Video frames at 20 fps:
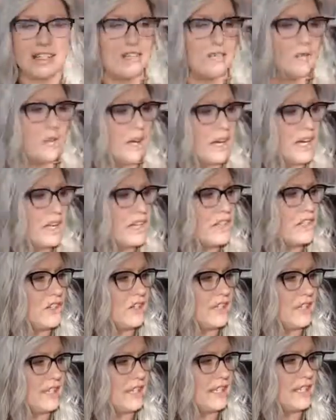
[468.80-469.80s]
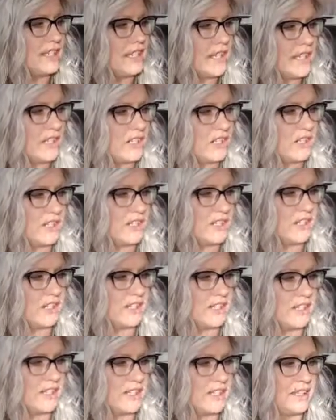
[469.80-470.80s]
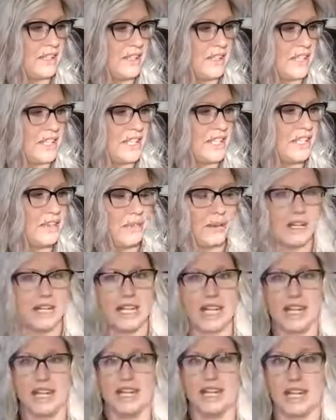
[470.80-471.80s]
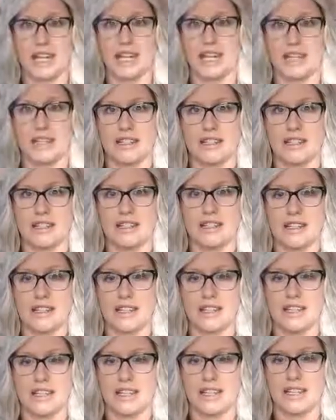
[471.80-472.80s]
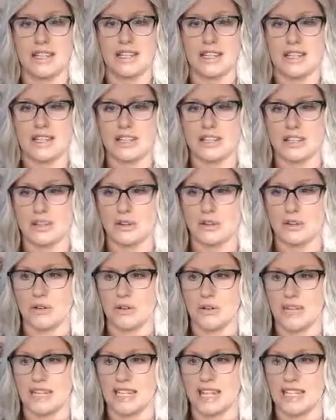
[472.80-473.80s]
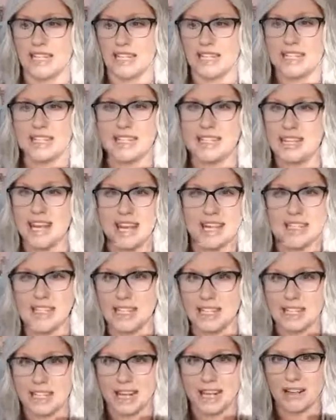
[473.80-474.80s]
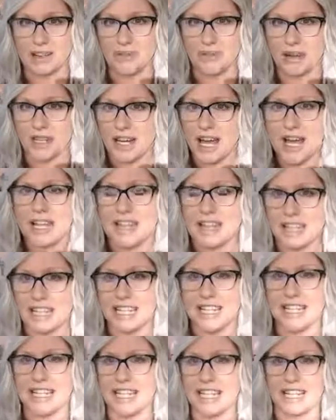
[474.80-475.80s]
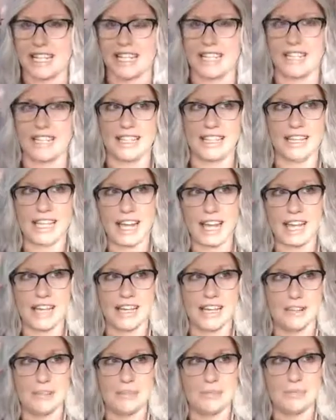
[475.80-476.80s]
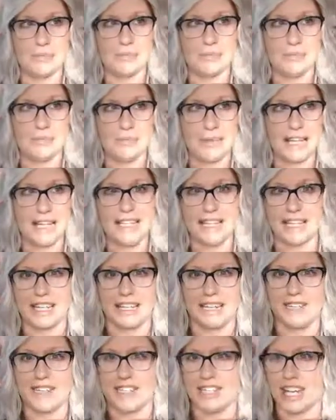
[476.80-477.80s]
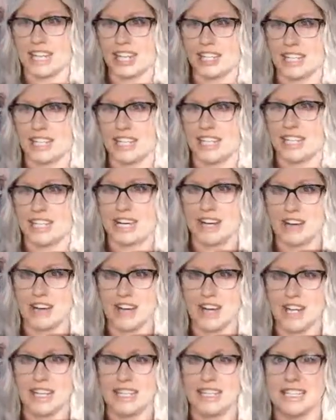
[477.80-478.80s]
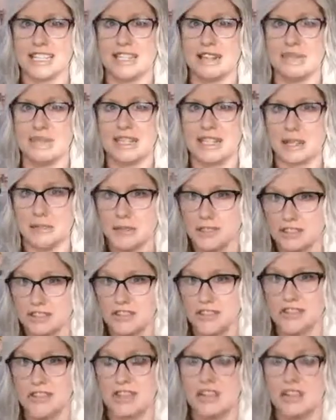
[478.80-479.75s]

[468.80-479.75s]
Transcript: what is your intention during these 28 days? So that doesn't, now we're not thinking in the mindset of addiction and alcoholism and substance use.